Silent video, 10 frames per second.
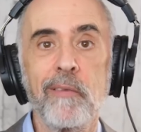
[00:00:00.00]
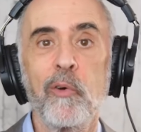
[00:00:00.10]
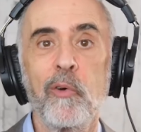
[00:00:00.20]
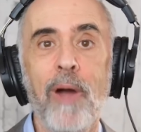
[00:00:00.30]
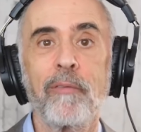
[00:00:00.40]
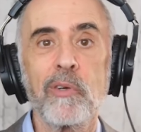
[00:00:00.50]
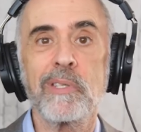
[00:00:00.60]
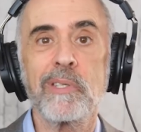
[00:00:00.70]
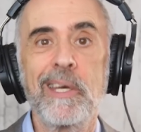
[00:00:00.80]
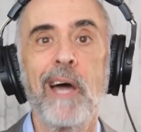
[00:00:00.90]
of
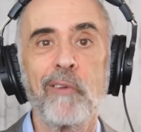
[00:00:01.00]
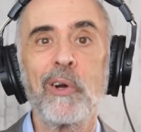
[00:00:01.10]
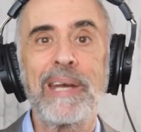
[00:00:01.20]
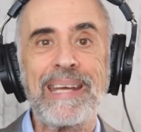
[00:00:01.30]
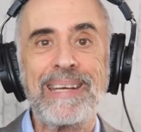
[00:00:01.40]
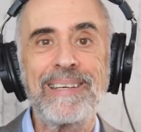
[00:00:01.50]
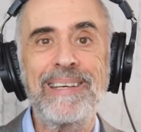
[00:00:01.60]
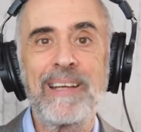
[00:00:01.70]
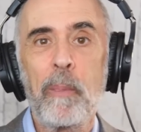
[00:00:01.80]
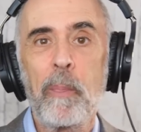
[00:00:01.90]
whoever's governing,
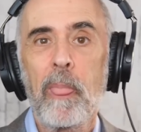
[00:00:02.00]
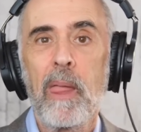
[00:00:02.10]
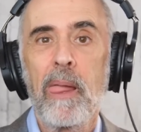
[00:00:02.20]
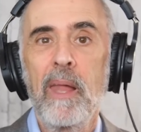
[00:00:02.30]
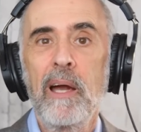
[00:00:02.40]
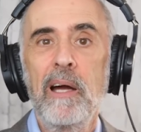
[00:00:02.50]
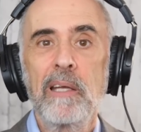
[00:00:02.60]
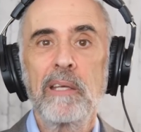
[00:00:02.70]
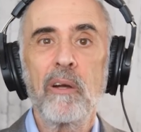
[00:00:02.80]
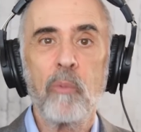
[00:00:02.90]

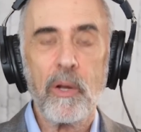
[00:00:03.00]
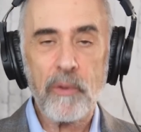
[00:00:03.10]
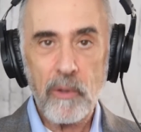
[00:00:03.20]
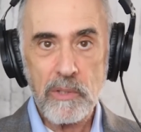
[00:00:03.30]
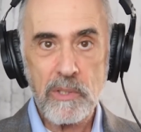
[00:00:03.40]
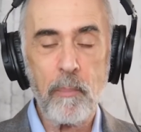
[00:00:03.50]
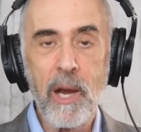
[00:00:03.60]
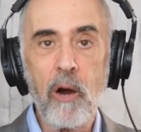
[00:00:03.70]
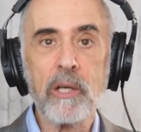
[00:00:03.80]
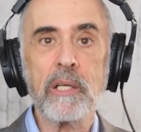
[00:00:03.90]
you know, whether it's the
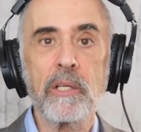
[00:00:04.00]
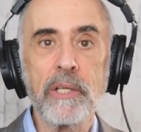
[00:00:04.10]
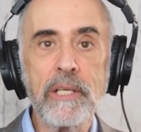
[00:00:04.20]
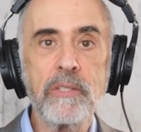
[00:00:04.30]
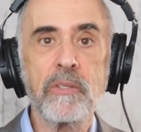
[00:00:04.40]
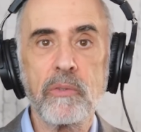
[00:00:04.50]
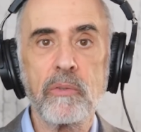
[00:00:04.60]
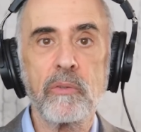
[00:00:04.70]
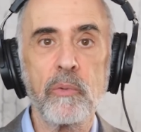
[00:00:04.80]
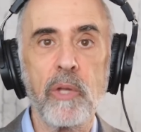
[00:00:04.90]
American elites
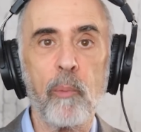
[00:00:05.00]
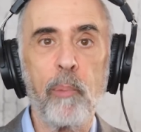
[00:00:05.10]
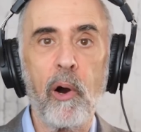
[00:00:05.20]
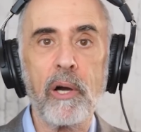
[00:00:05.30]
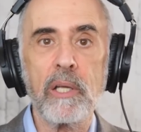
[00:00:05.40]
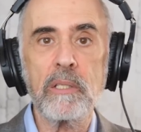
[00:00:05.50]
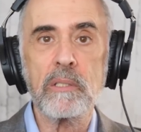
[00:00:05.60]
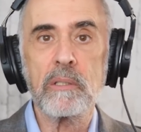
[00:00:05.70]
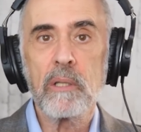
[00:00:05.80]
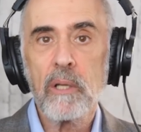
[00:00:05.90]
through their
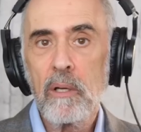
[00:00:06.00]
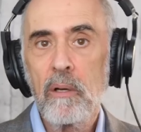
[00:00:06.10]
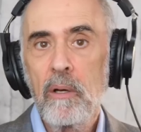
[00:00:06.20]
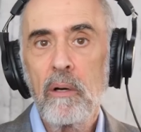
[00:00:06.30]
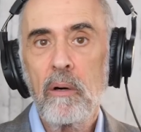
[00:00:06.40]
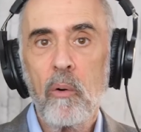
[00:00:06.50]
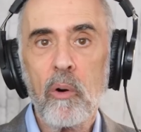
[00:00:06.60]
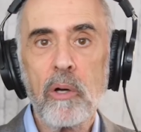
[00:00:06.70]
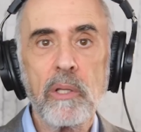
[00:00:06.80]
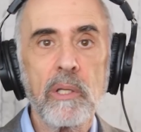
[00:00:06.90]
parties
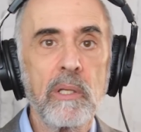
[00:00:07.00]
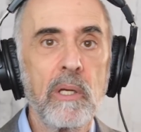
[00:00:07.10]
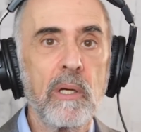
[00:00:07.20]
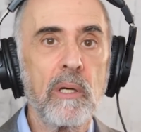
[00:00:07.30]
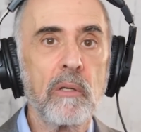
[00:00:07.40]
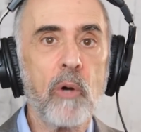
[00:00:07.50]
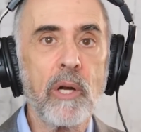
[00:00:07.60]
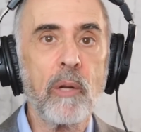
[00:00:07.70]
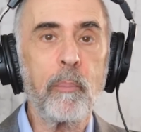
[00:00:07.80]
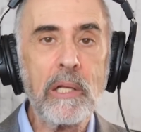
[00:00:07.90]
or the
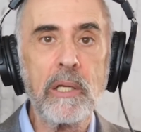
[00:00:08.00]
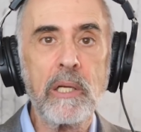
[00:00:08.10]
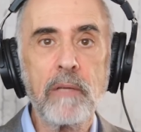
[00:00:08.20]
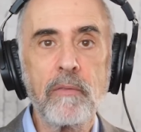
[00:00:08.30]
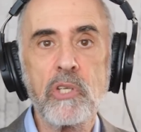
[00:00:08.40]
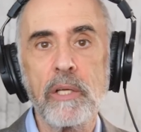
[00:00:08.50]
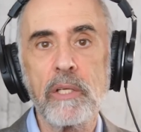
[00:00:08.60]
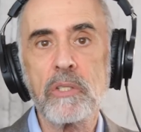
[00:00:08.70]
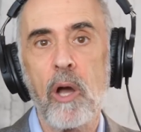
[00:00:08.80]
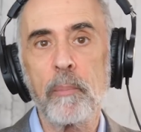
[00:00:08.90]
credibility of the
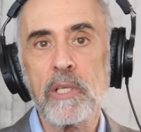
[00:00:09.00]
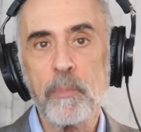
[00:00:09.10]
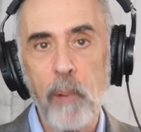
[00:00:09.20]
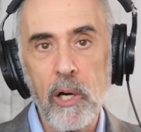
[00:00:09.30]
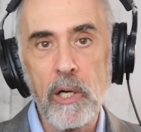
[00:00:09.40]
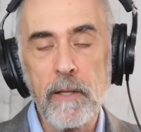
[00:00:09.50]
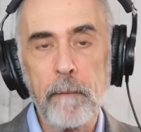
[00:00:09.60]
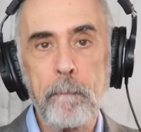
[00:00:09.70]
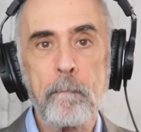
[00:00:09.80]
Chinese Communist Party.